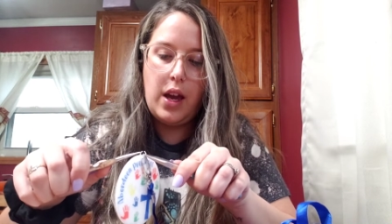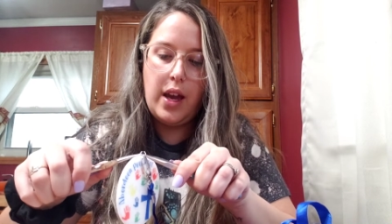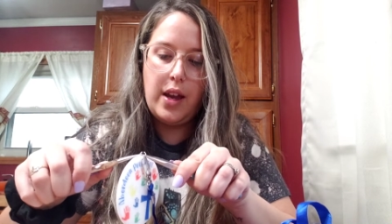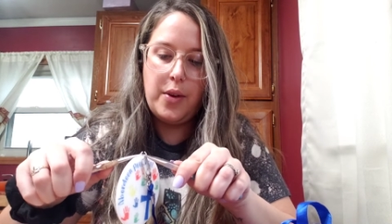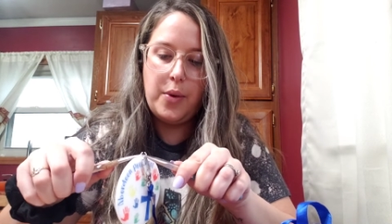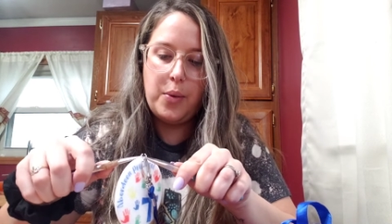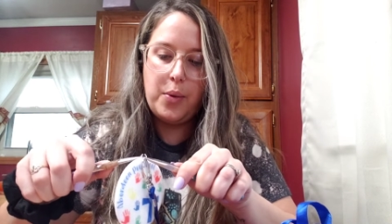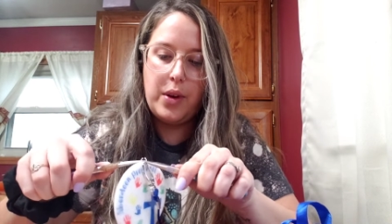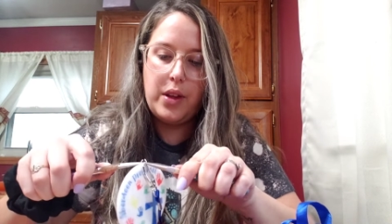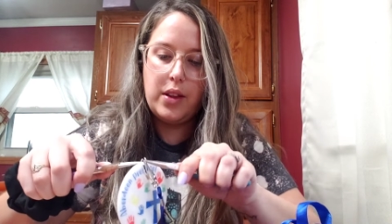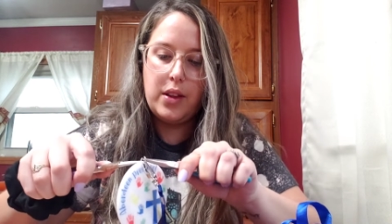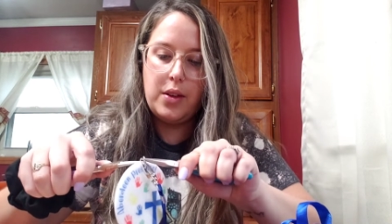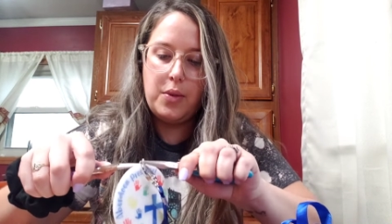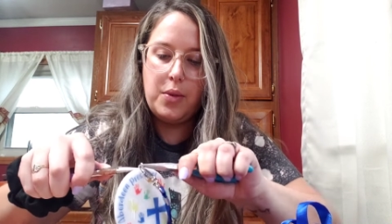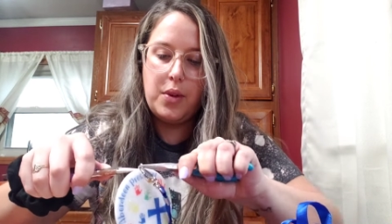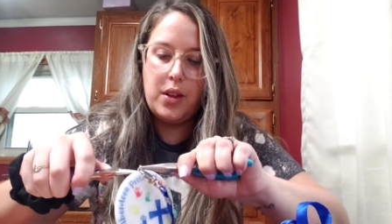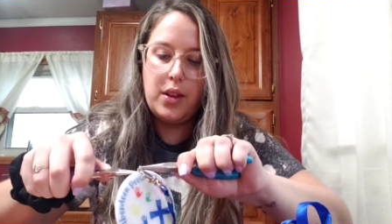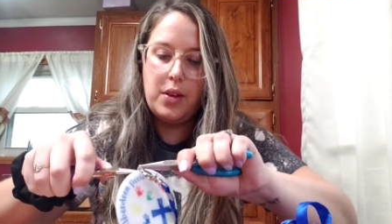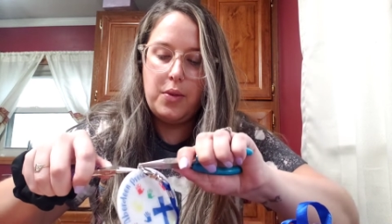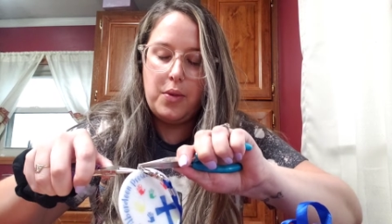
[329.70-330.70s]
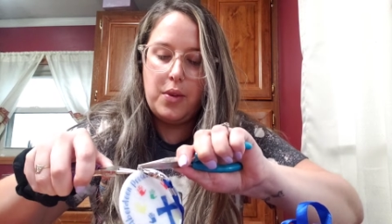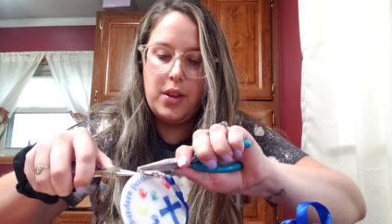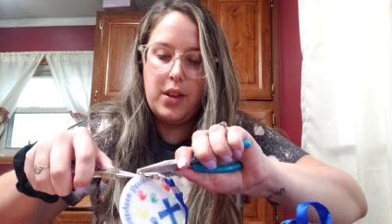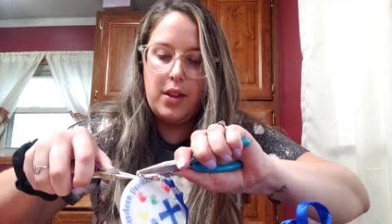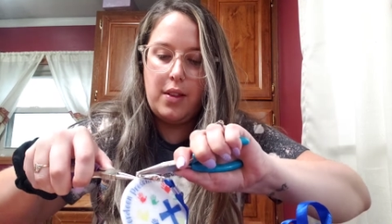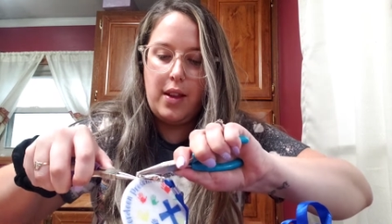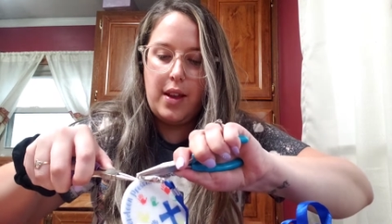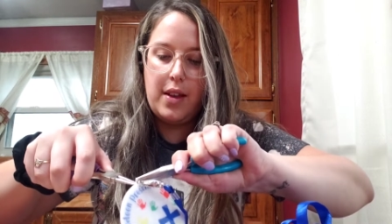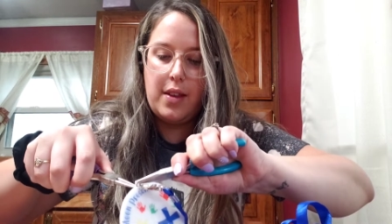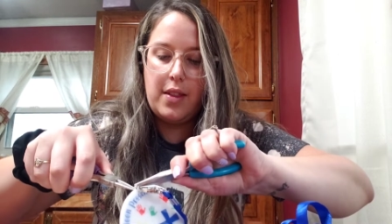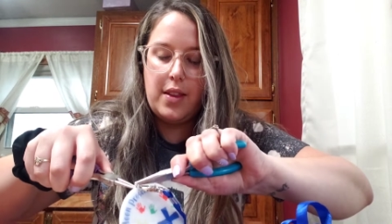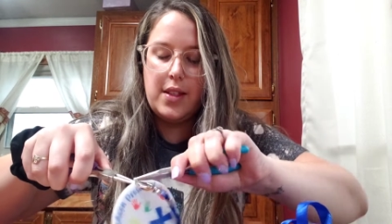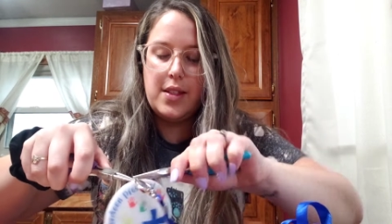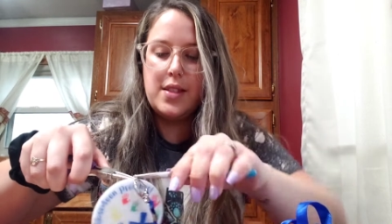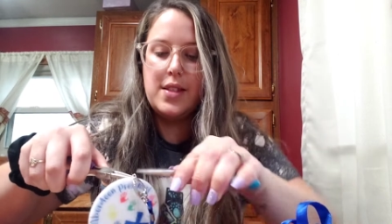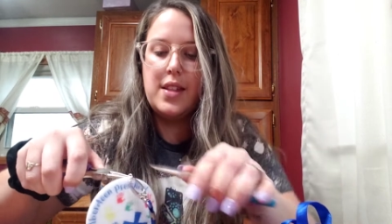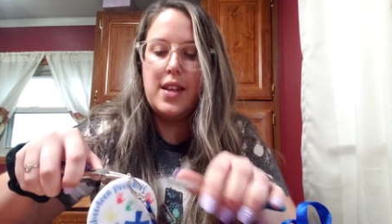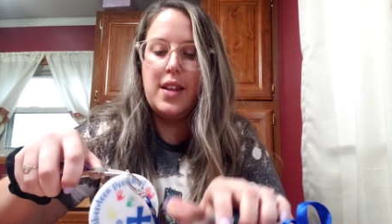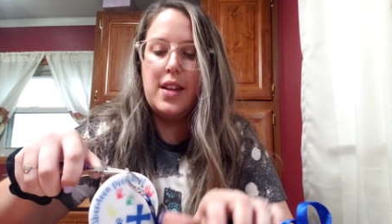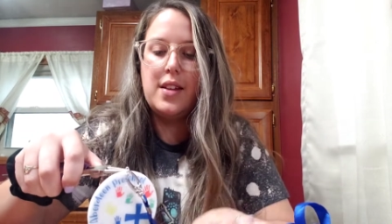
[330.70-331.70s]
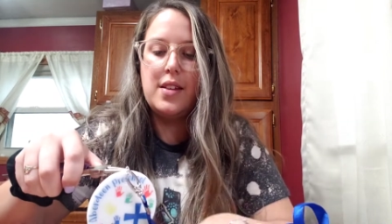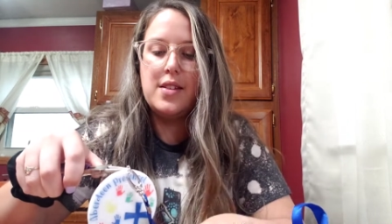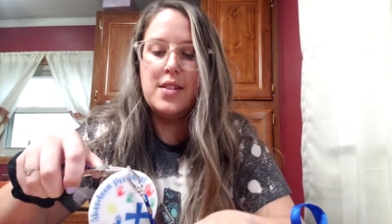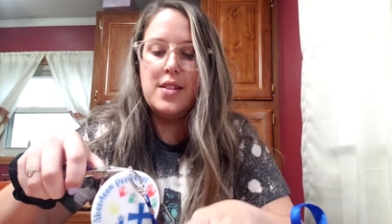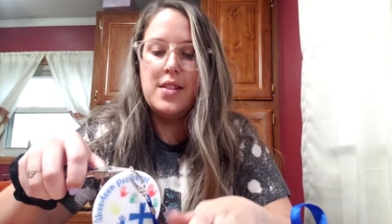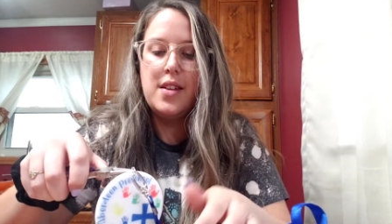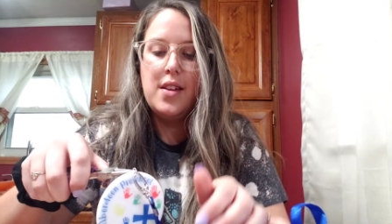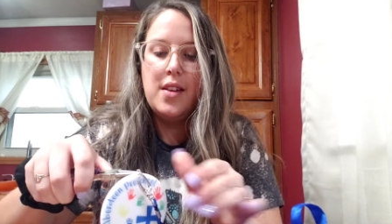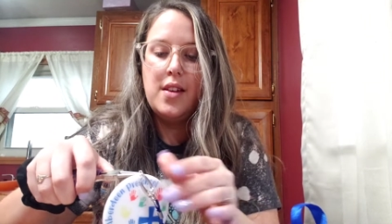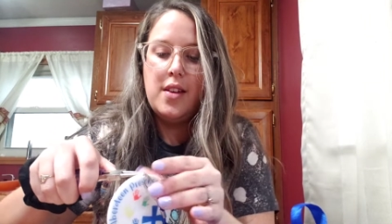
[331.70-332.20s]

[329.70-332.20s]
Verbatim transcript: I really, really, really like these things.